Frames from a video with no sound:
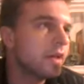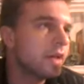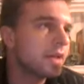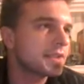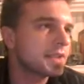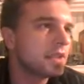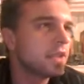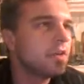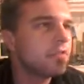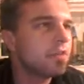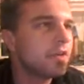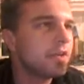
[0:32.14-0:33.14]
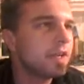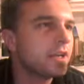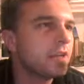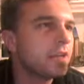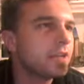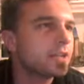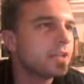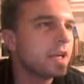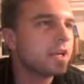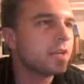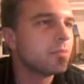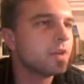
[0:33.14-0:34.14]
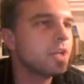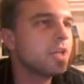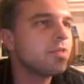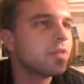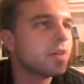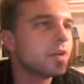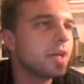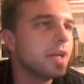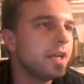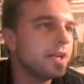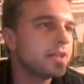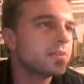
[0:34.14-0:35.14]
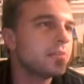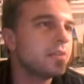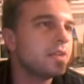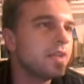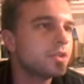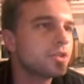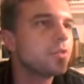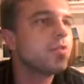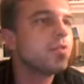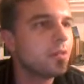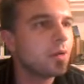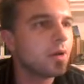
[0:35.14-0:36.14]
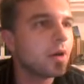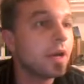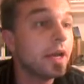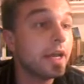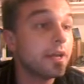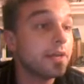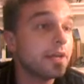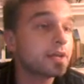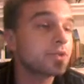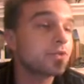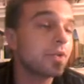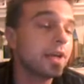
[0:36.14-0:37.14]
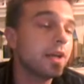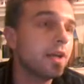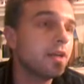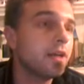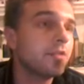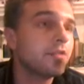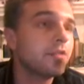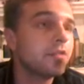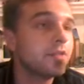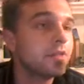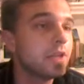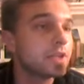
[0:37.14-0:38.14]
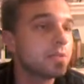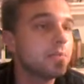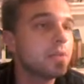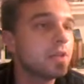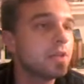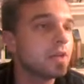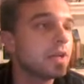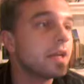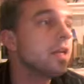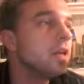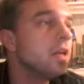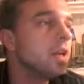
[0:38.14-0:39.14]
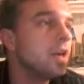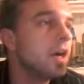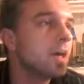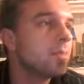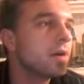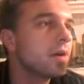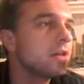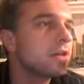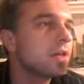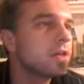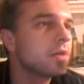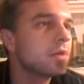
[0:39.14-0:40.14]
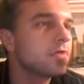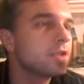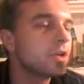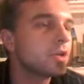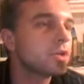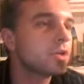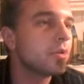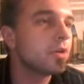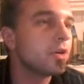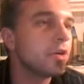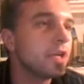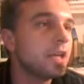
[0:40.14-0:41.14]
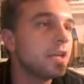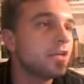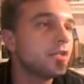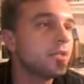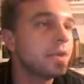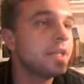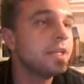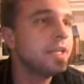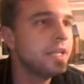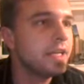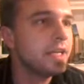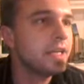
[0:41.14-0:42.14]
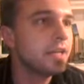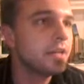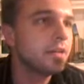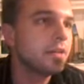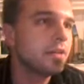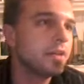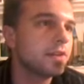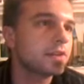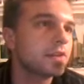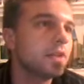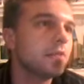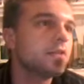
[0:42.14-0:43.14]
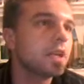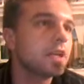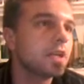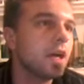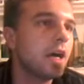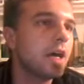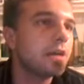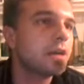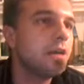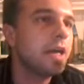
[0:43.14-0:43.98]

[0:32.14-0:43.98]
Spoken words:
as a lover of English and a believer in its potential for and history of flexibility, I personally would have chosen the word entreaty in the subject line.